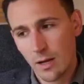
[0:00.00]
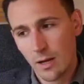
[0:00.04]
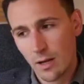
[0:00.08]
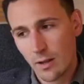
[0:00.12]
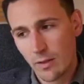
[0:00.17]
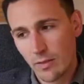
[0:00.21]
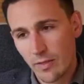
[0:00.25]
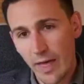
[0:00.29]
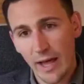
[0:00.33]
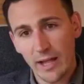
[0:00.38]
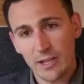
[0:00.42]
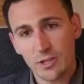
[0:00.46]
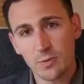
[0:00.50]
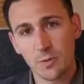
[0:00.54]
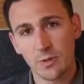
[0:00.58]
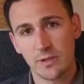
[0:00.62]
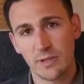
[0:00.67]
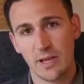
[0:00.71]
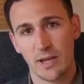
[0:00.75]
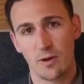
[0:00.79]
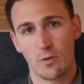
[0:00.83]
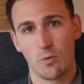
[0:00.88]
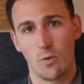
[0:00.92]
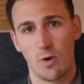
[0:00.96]
That's what
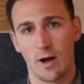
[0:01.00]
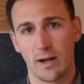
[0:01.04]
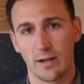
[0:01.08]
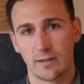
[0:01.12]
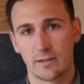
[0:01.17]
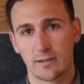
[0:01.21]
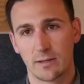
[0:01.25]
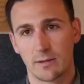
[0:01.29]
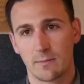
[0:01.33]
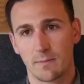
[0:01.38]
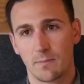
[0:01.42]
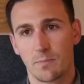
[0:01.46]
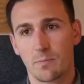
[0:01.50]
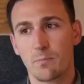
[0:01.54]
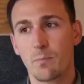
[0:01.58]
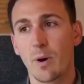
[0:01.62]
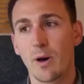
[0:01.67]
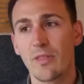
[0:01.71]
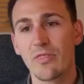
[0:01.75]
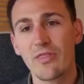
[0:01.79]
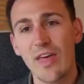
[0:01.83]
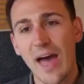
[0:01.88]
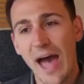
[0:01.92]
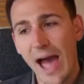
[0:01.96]
they want.
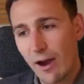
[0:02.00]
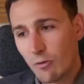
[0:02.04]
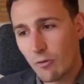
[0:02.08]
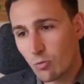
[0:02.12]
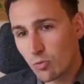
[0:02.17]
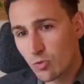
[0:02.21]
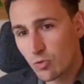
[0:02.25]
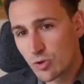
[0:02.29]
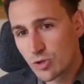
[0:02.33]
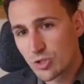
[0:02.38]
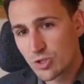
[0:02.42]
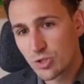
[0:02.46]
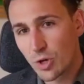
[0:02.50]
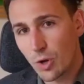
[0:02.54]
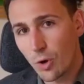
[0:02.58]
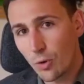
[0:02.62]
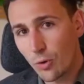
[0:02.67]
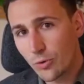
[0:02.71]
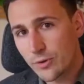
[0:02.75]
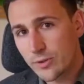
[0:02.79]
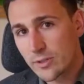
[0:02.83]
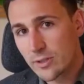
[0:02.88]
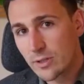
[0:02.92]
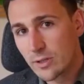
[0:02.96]
But that
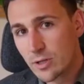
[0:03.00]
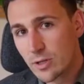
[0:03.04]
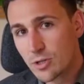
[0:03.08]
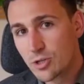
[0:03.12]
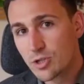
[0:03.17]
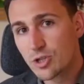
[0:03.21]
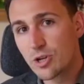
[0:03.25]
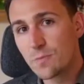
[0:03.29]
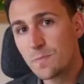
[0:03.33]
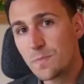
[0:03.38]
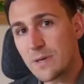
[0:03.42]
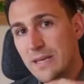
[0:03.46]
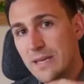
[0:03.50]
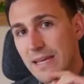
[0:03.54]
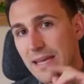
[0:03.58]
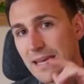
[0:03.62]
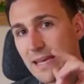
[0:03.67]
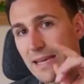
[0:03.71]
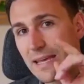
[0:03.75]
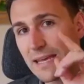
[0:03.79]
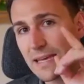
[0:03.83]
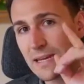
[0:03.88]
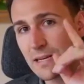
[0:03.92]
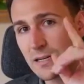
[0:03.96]
result should be
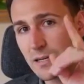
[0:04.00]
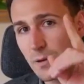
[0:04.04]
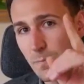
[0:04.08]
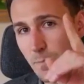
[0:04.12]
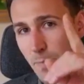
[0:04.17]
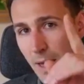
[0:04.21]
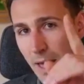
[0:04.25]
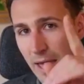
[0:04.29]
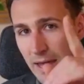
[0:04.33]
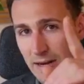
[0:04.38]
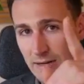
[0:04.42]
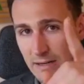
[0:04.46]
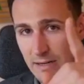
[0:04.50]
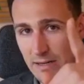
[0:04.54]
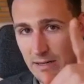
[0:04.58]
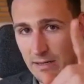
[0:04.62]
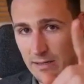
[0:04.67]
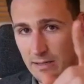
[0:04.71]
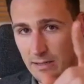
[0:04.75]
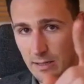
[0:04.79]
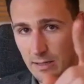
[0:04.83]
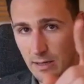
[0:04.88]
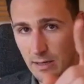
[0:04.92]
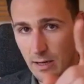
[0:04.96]

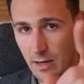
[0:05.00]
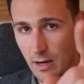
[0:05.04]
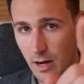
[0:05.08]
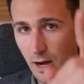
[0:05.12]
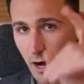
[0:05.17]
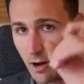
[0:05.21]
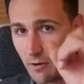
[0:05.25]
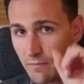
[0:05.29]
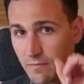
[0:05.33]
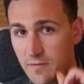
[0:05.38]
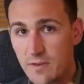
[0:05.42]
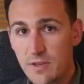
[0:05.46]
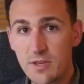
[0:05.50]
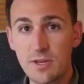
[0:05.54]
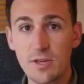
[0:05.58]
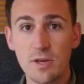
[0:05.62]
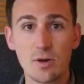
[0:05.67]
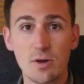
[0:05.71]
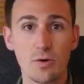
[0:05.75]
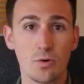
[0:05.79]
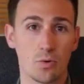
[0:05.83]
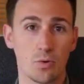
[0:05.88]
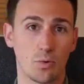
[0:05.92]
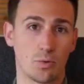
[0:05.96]
independent of
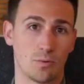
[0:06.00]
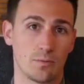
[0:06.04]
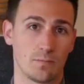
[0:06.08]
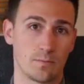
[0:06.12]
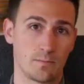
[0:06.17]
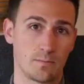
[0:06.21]
you.